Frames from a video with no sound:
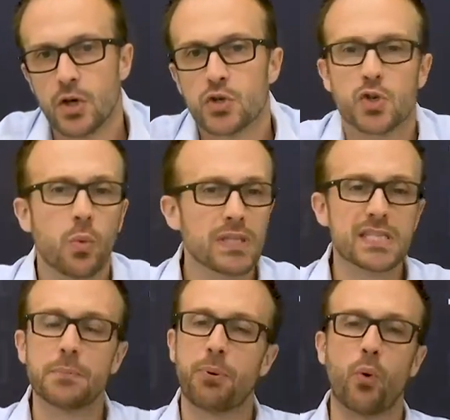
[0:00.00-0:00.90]
So what's
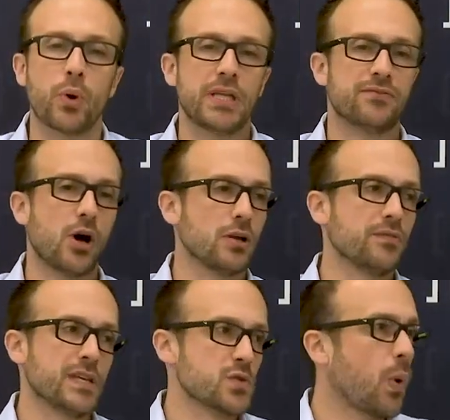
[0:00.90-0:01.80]
the point of all
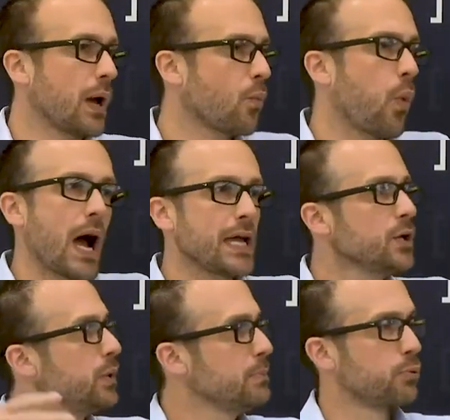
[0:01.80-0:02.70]
of this? Why, why
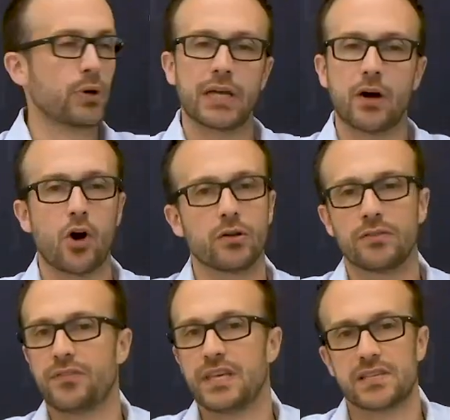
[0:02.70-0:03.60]
do we bring all
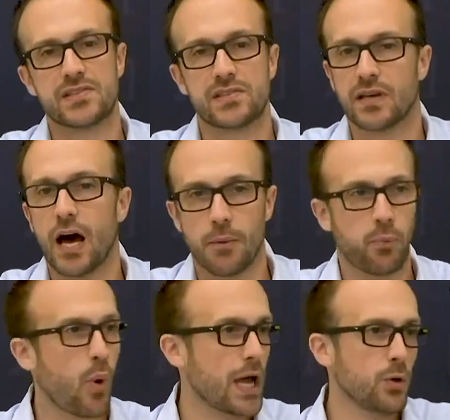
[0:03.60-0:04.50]
of this
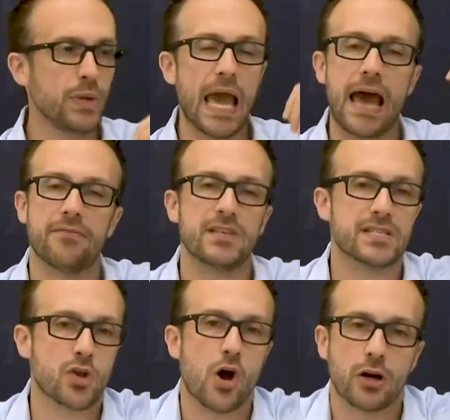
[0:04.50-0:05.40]
up? Why do we have
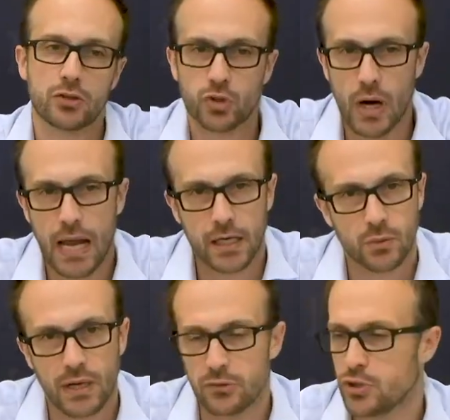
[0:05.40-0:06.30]
this talk track
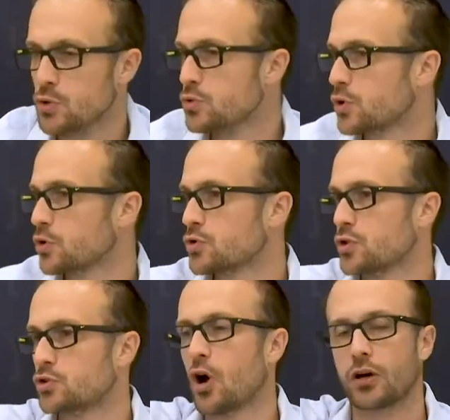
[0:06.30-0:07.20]
around users
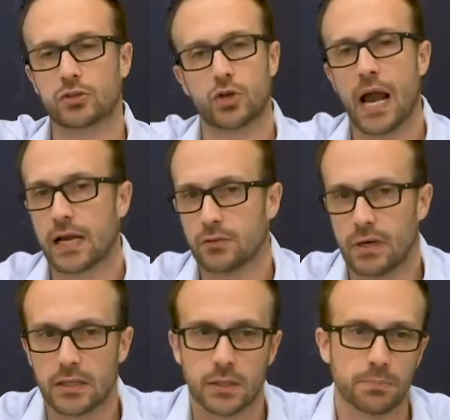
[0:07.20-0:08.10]
or talk track
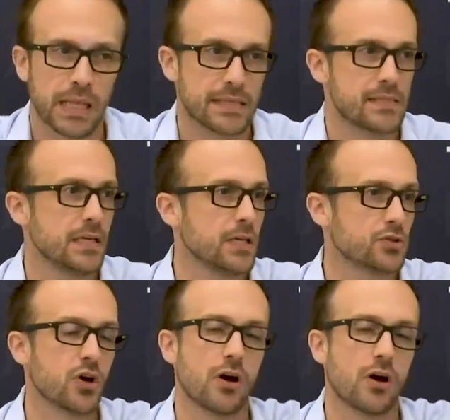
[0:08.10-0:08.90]
around complexity or